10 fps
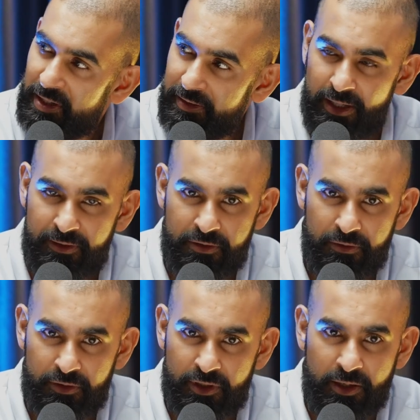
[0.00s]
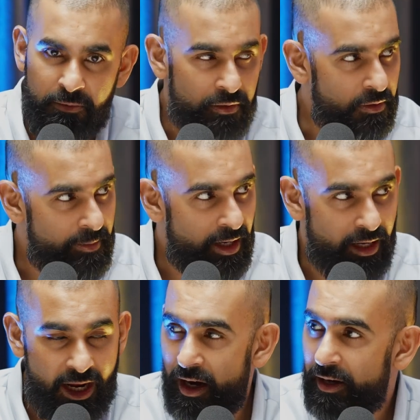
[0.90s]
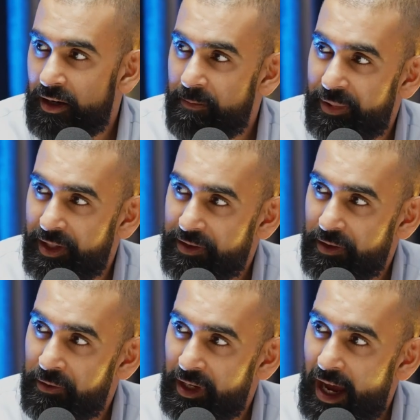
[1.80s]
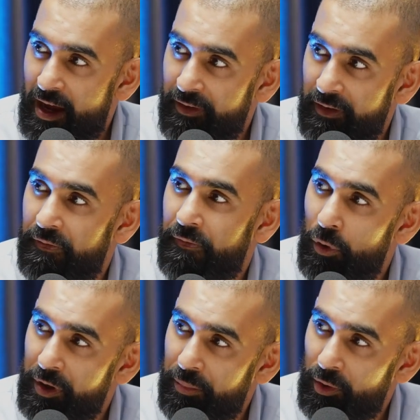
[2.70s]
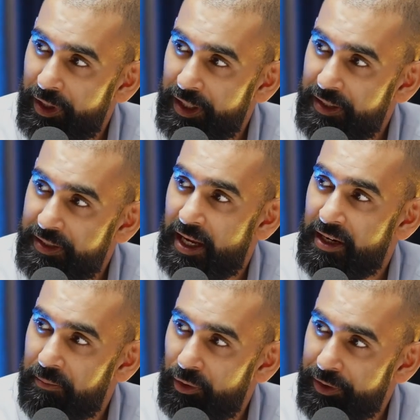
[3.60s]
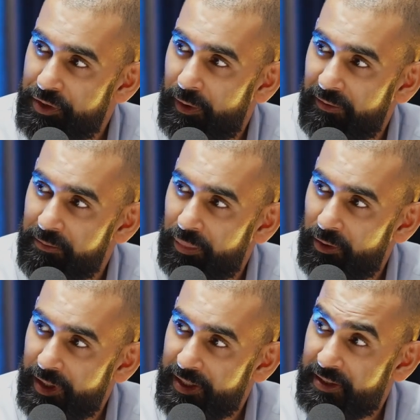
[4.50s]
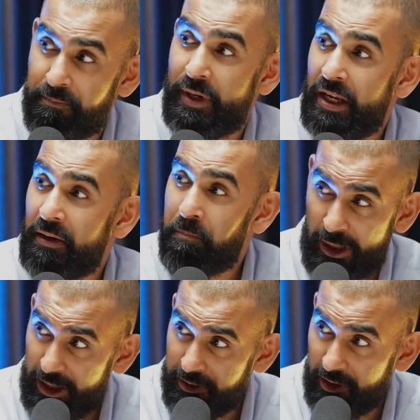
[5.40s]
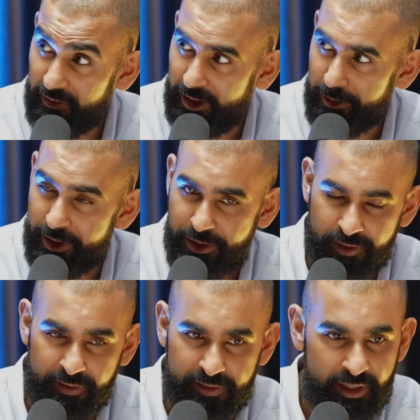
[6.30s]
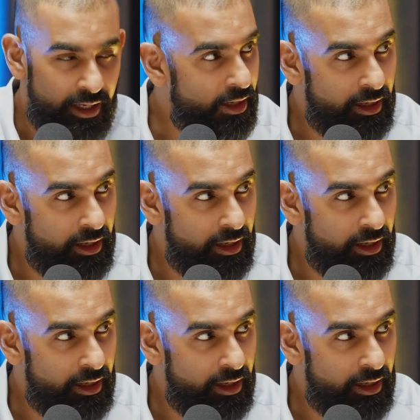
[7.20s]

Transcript: about that too. Today we talk about AI companies only having 4 employees, 10 employees, 12 employees, and being billion-dollar valuations.